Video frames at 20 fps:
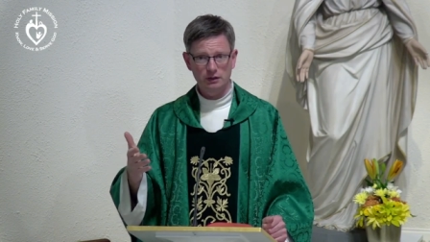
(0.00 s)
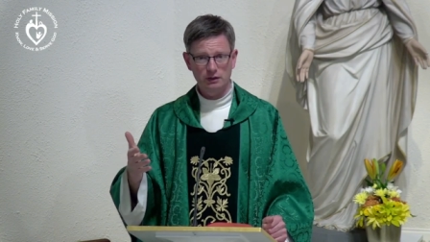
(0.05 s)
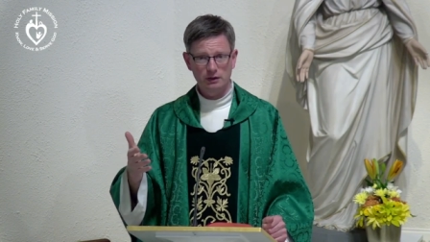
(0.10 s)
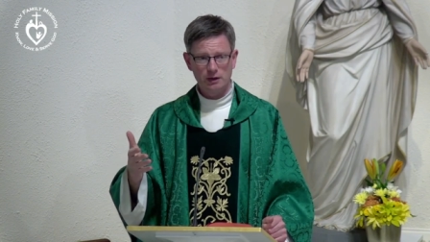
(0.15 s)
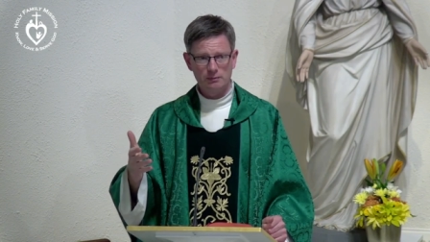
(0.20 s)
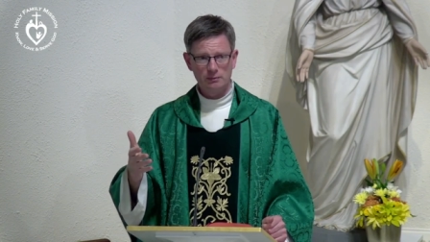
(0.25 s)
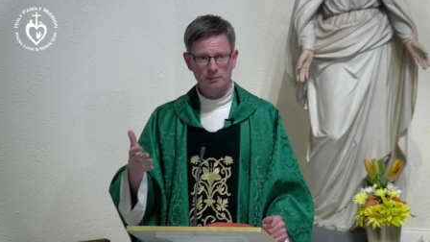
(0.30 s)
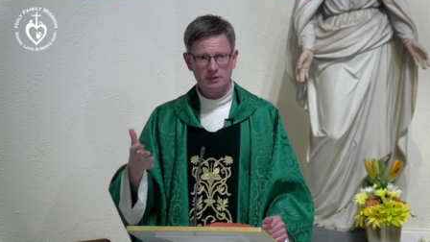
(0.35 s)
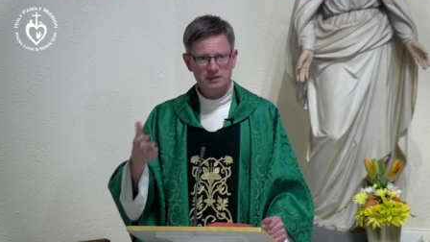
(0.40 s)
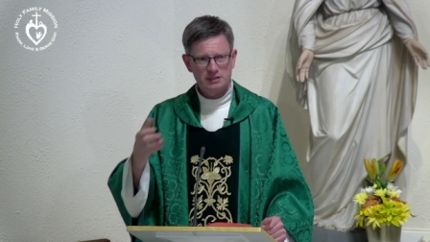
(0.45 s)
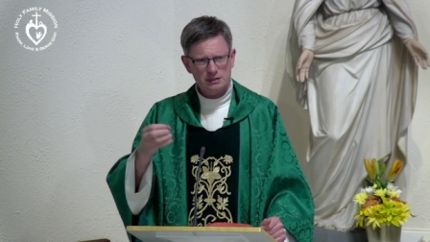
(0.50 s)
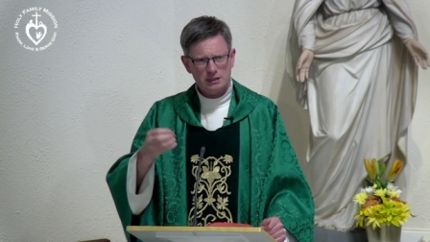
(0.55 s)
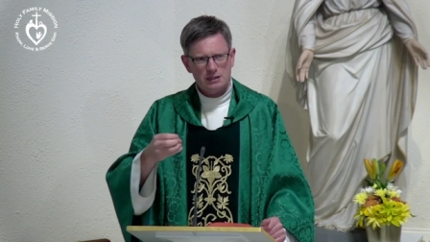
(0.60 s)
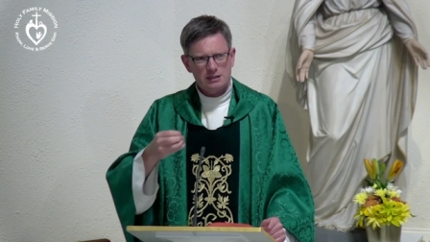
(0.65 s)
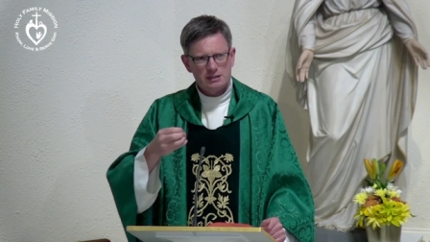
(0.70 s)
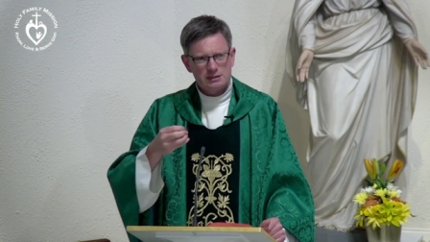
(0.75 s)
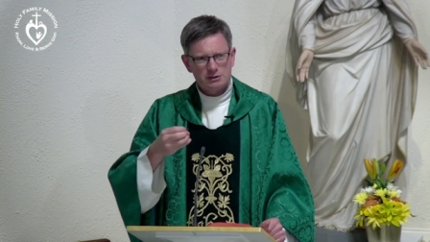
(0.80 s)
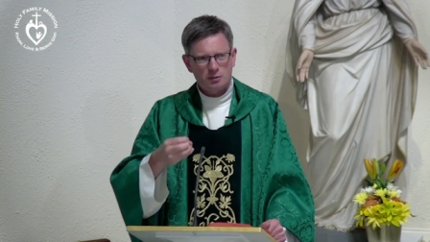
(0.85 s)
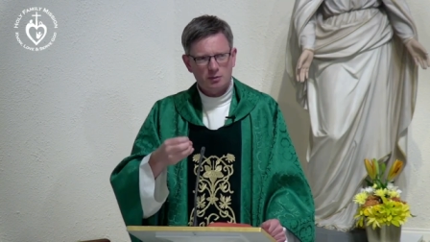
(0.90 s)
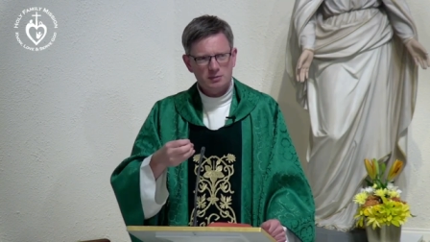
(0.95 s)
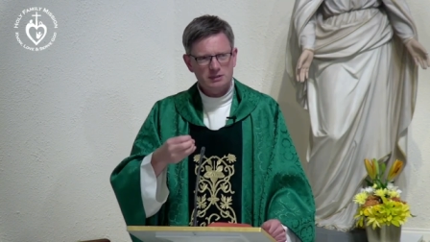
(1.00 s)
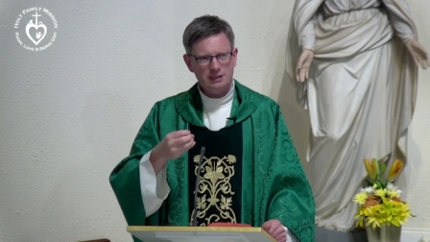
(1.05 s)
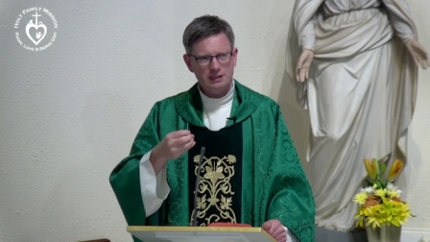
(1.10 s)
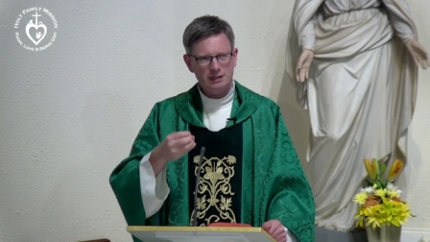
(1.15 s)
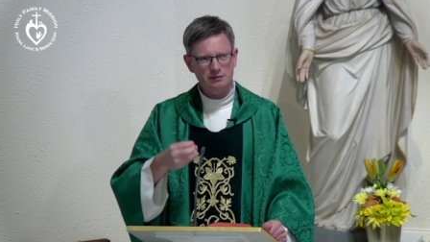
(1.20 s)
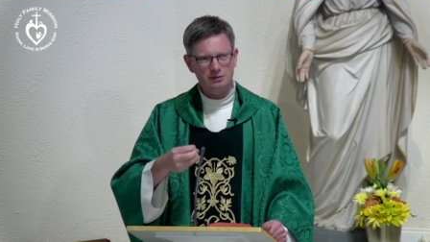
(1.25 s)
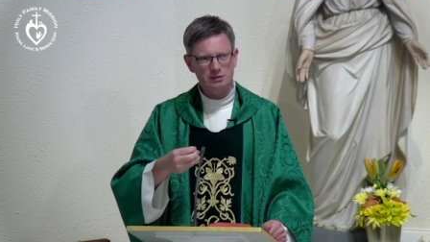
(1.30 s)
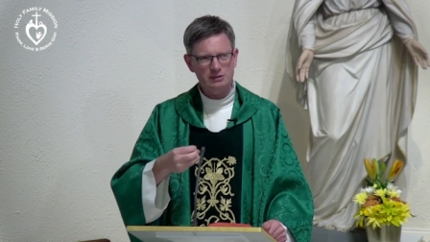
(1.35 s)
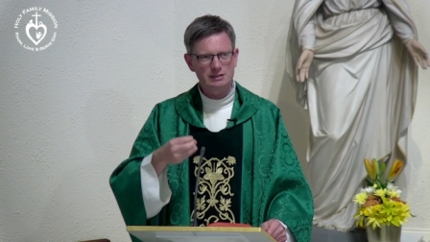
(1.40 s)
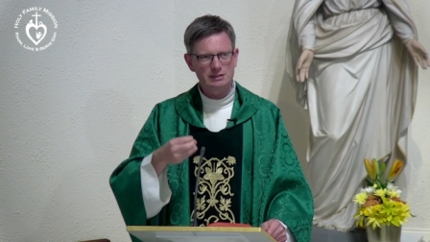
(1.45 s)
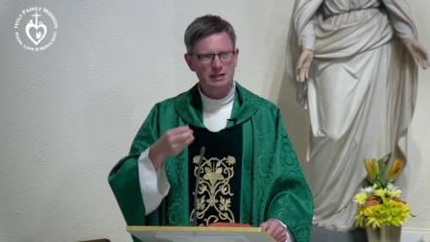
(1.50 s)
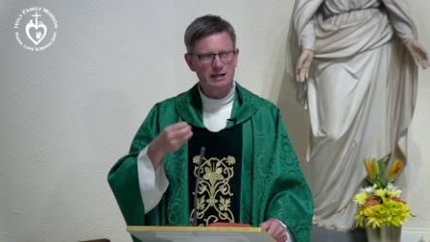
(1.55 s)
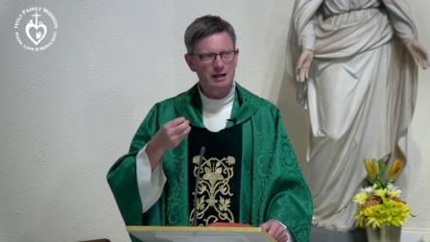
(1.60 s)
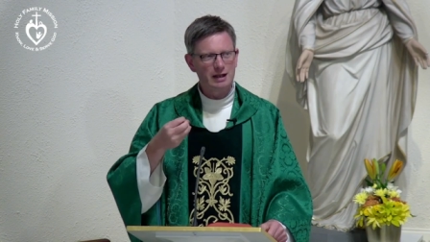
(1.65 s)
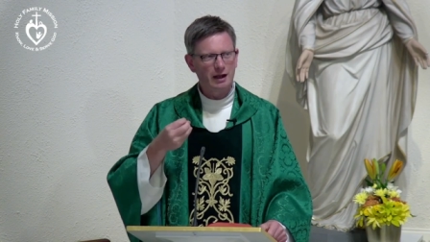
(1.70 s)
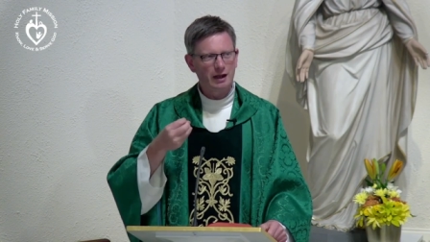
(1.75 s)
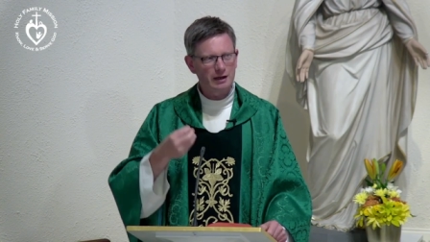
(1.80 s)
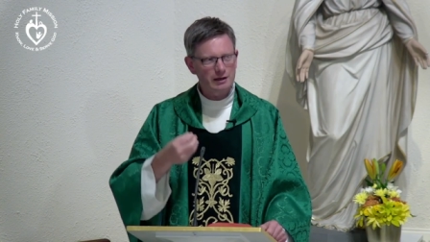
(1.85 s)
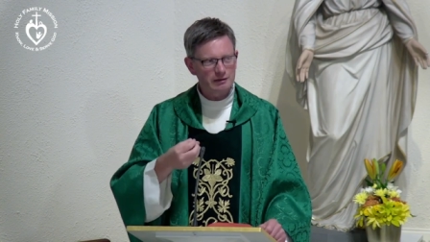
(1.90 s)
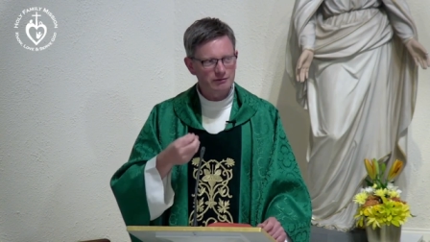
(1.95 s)
But he says that he's come to give us
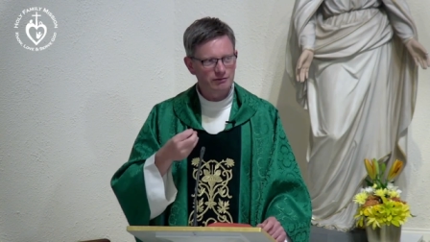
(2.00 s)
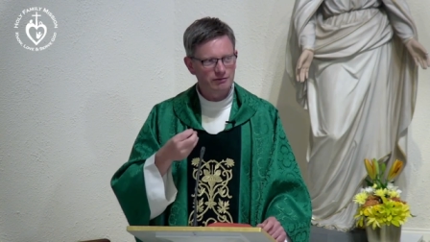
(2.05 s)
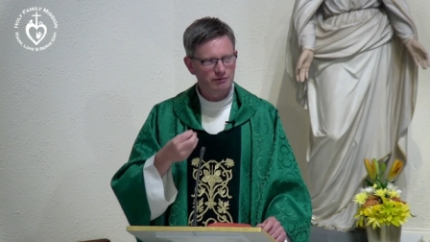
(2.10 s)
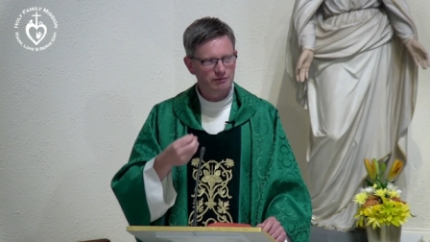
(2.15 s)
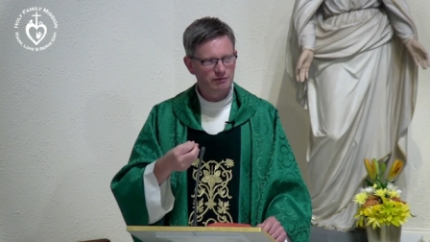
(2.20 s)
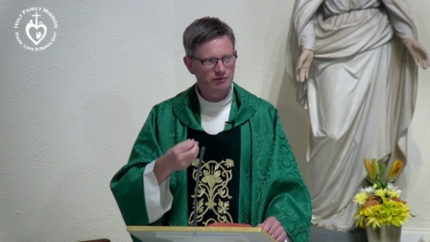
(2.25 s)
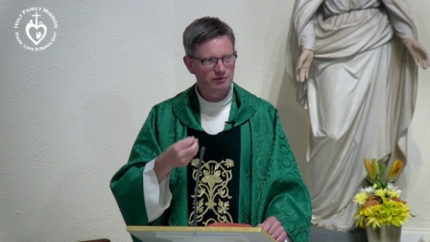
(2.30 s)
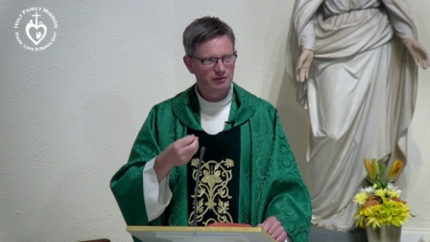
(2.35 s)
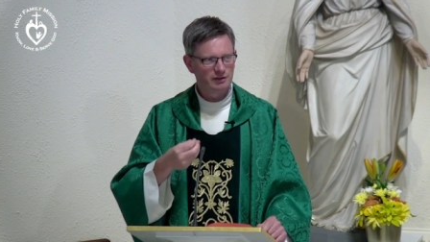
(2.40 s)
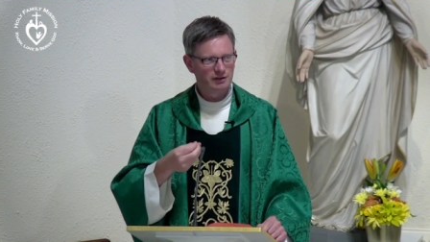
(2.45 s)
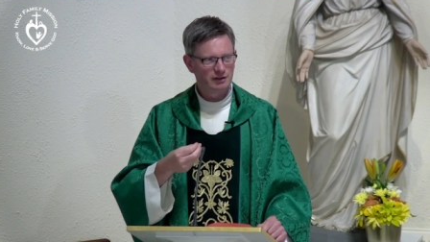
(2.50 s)
life.